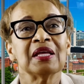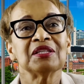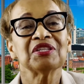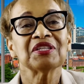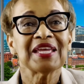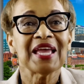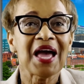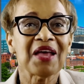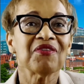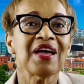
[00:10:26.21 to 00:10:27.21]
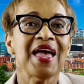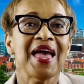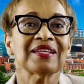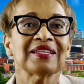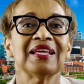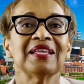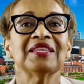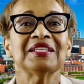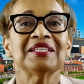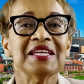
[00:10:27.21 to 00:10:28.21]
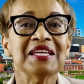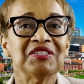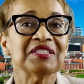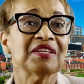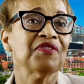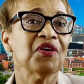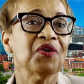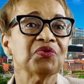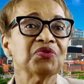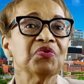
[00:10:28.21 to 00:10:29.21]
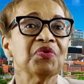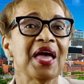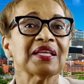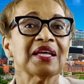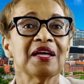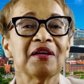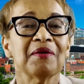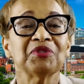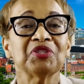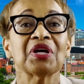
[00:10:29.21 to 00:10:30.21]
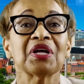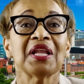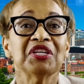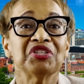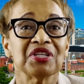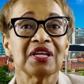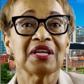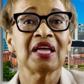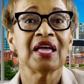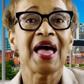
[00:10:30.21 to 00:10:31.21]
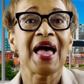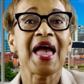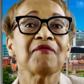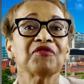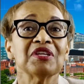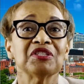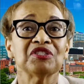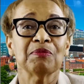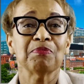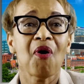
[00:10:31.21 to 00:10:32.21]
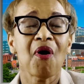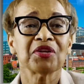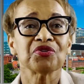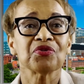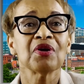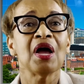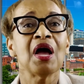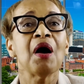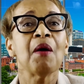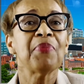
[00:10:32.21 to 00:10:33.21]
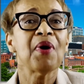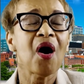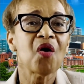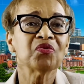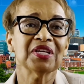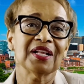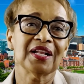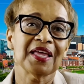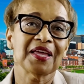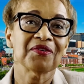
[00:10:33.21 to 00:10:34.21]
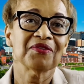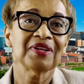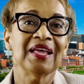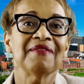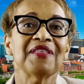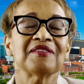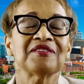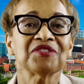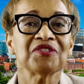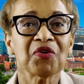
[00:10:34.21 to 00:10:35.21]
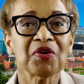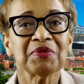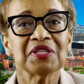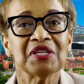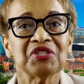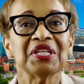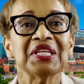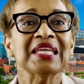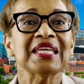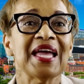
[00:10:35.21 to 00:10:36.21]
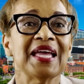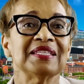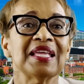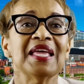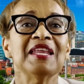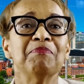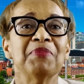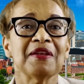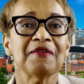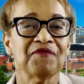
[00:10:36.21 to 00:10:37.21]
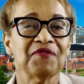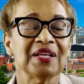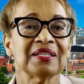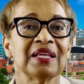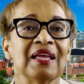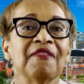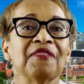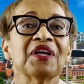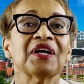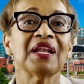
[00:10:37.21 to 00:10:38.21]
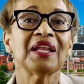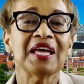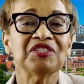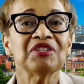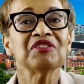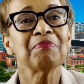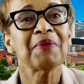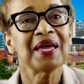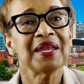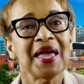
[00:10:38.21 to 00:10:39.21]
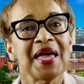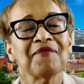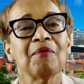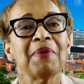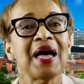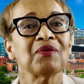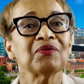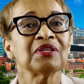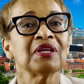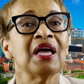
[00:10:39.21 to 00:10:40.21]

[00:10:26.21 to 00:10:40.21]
To counteract the teachings of those who had come to Galatia after his departure, Paul declared that circumcision negates any benefit the Galatians might have about